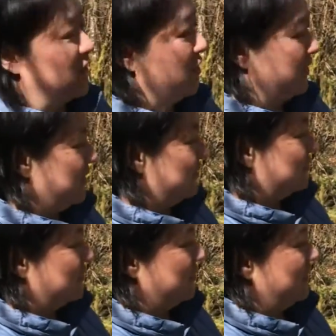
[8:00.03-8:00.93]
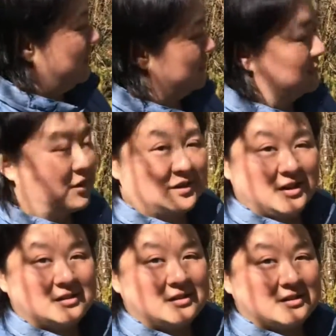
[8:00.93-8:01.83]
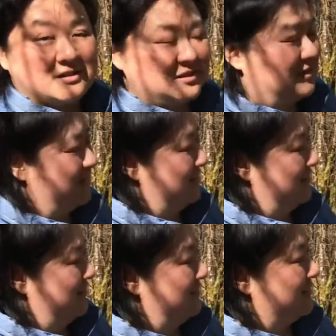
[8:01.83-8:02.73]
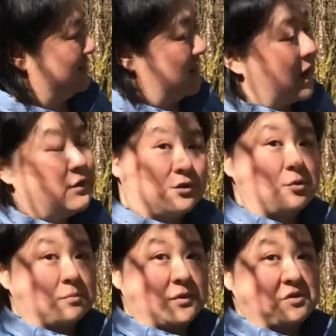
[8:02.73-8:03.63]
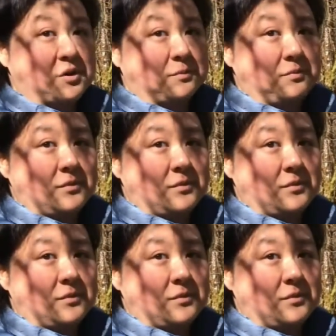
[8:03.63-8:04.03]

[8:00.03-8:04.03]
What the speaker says: garlic in, stir fry it. It's quite tasty. Yeah, and soup as well.